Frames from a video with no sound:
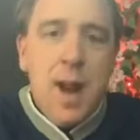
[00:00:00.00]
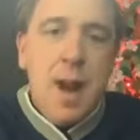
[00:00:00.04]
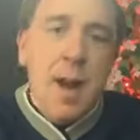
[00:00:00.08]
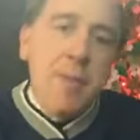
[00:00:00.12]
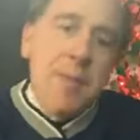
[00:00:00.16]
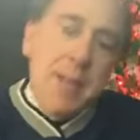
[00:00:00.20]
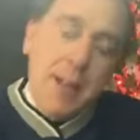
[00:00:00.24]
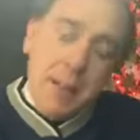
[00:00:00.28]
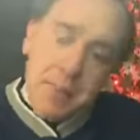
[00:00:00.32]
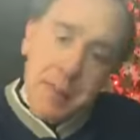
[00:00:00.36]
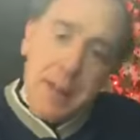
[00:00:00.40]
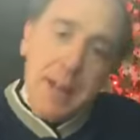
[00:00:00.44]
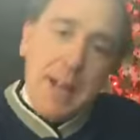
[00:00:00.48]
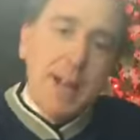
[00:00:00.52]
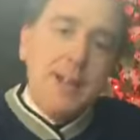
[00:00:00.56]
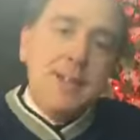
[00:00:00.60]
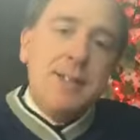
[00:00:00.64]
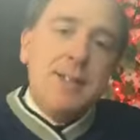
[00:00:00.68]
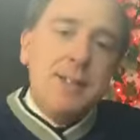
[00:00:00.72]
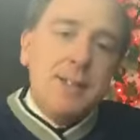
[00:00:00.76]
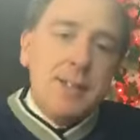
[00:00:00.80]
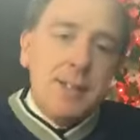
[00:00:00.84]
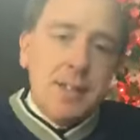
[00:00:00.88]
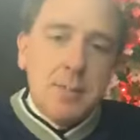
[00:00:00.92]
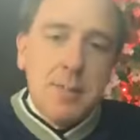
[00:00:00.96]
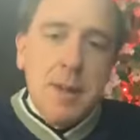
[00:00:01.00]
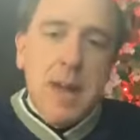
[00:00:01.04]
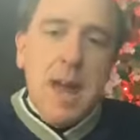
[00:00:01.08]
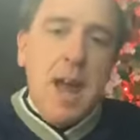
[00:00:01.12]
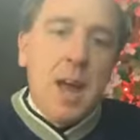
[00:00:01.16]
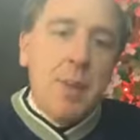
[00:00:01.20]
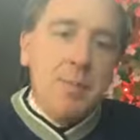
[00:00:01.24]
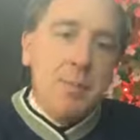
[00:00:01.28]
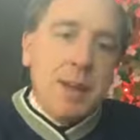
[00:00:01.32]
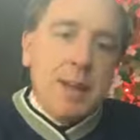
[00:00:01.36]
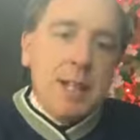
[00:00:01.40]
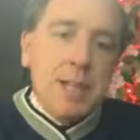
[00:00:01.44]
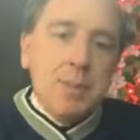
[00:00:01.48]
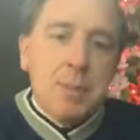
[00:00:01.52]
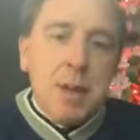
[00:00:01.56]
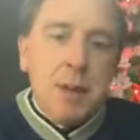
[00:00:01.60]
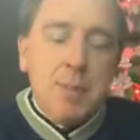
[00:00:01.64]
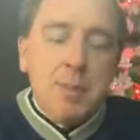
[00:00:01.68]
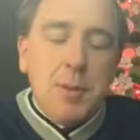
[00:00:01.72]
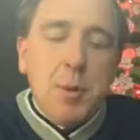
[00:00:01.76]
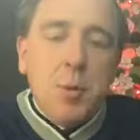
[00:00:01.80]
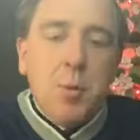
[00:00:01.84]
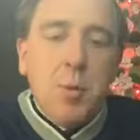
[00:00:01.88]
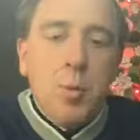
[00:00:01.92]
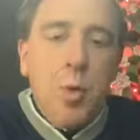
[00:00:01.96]
I think because it's a demand, because
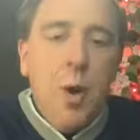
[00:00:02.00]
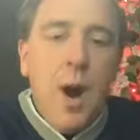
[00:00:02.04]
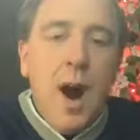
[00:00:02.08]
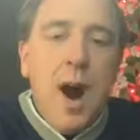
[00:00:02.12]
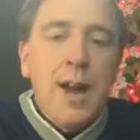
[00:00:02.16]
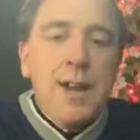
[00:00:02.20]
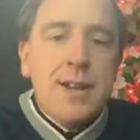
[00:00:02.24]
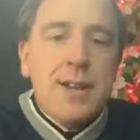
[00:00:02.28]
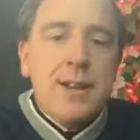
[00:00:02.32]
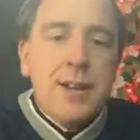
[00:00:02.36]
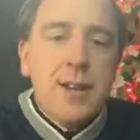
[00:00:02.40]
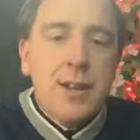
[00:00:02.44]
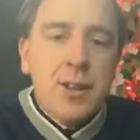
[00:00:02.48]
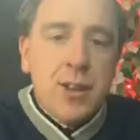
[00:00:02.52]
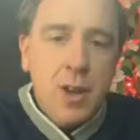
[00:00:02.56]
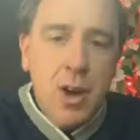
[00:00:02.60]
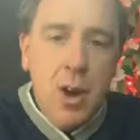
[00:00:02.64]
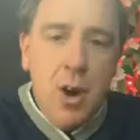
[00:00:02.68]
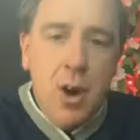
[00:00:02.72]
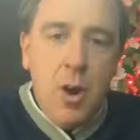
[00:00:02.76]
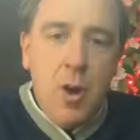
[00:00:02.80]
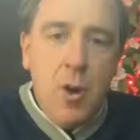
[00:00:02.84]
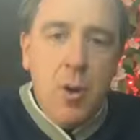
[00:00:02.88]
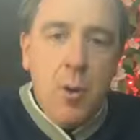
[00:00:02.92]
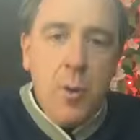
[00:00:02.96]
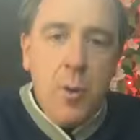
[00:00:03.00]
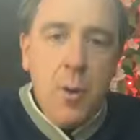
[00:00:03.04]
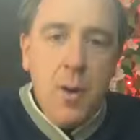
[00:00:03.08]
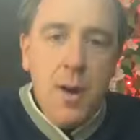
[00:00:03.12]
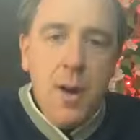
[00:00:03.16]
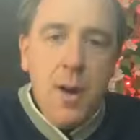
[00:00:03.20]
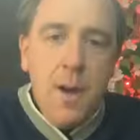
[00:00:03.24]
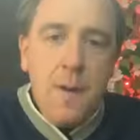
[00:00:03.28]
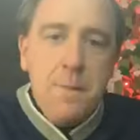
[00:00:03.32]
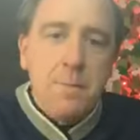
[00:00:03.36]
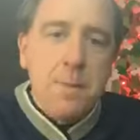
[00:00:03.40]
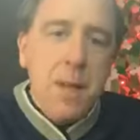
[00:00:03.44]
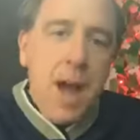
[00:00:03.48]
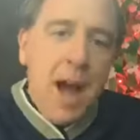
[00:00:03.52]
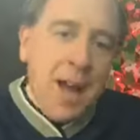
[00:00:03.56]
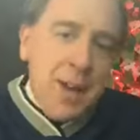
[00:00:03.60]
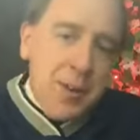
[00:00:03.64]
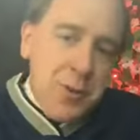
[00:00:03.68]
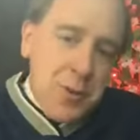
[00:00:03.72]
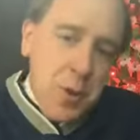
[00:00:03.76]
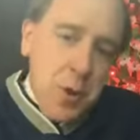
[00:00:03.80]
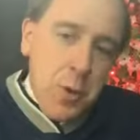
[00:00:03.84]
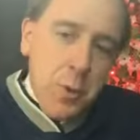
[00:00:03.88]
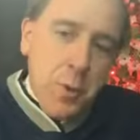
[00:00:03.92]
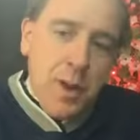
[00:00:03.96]
people want to know, I
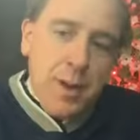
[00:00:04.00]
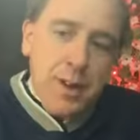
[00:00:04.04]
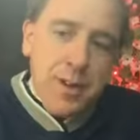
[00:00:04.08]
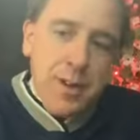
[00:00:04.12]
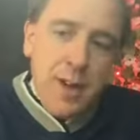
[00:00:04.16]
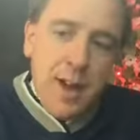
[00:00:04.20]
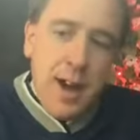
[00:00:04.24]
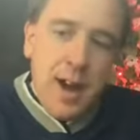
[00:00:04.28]
do it.